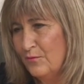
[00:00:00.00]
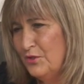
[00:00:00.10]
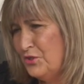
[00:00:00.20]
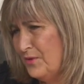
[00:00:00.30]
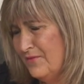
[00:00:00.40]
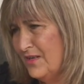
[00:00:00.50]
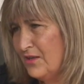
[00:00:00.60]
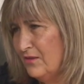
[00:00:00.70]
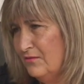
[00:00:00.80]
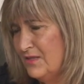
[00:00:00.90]
Would you even
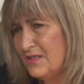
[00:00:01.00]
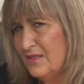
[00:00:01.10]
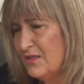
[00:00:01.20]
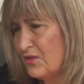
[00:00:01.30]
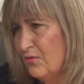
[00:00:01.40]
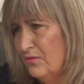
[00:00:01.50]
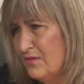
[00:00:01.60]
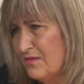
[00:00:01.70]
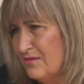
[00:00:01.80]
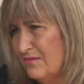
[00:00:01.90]
include this in the schools?